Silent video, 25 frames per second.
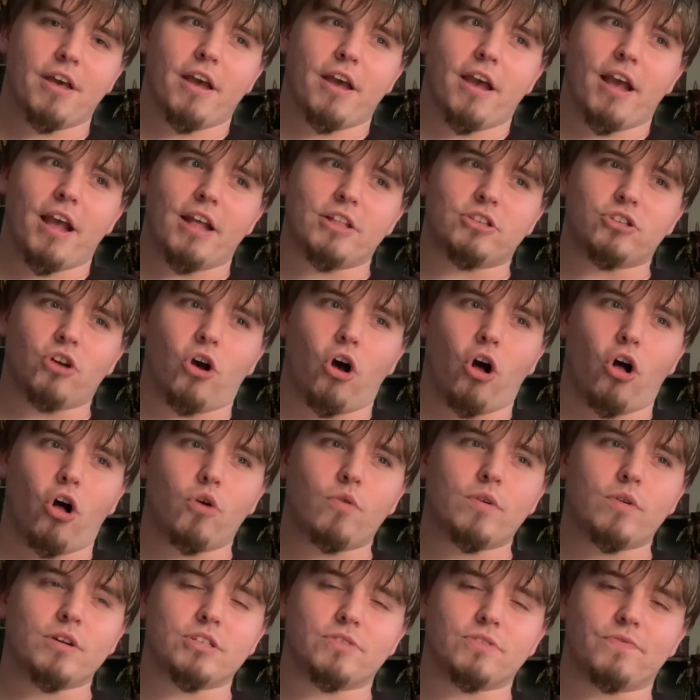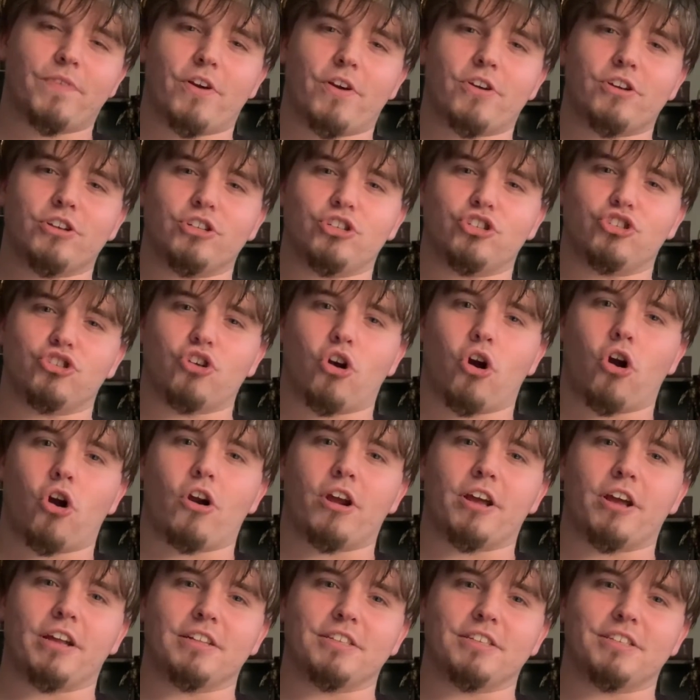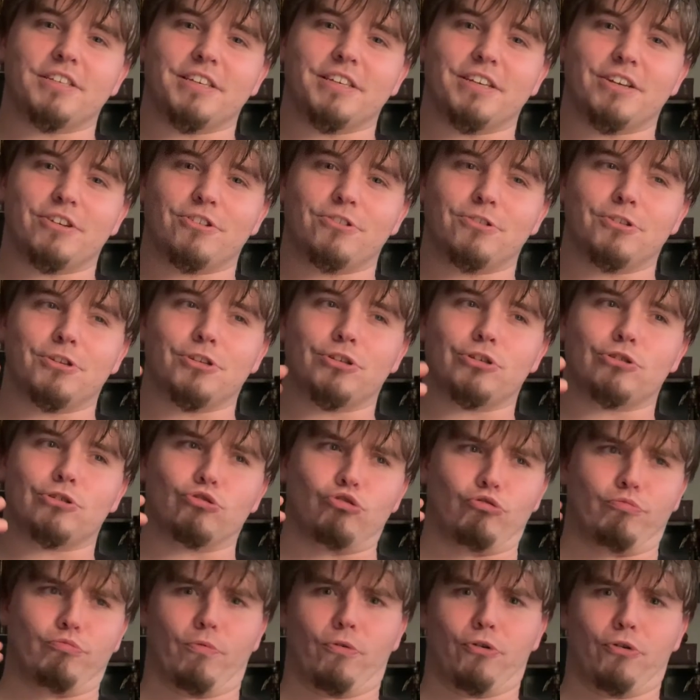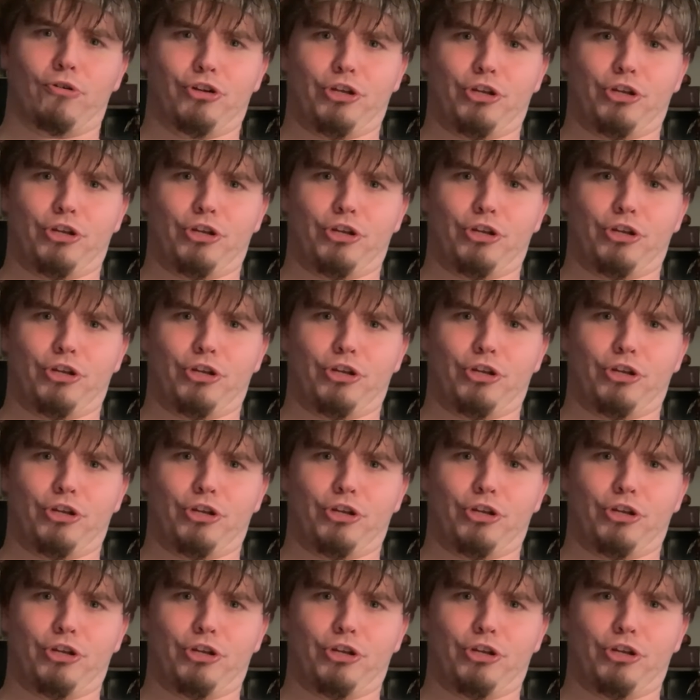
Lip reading: it's always very jarring to hear this super